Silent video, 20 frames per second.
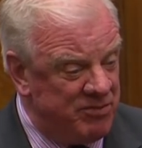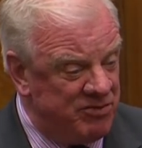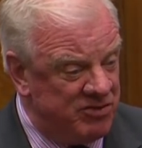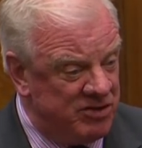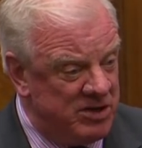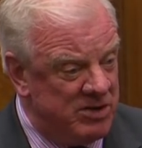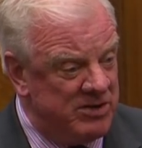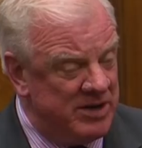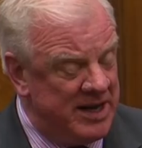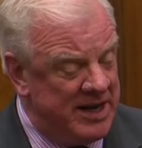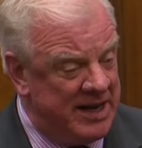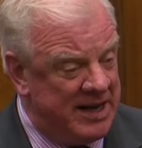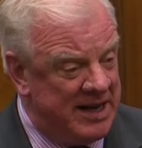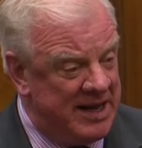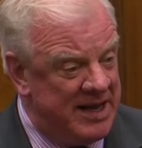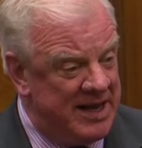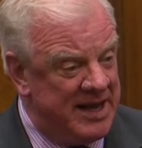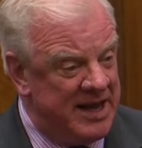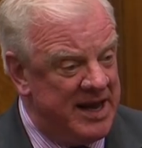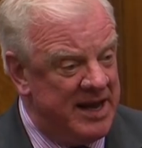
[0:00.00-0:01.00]

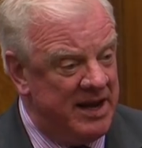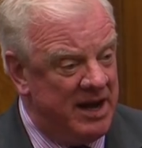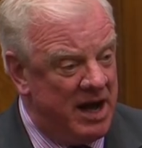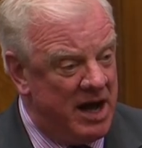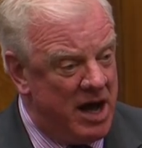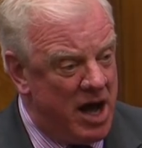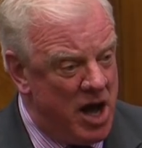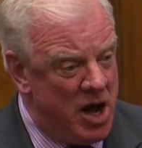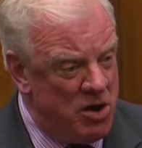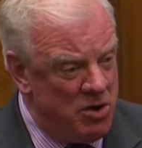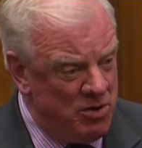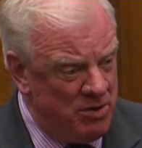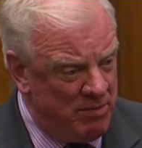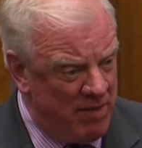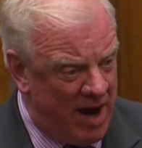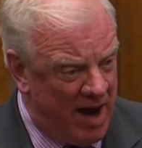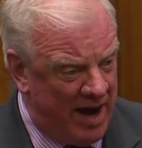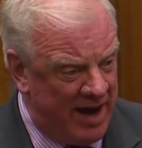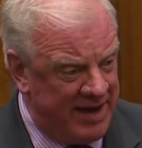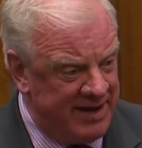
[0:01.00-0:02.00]
absolutely clear in her
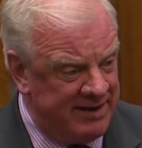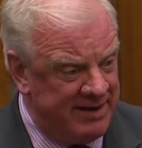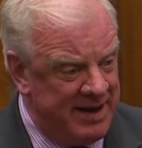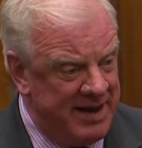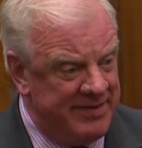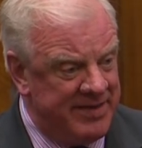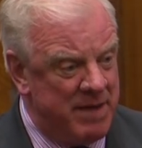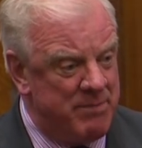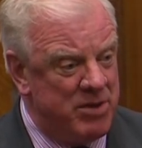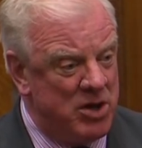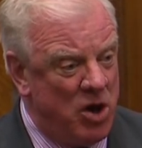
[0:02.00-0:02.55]
own mind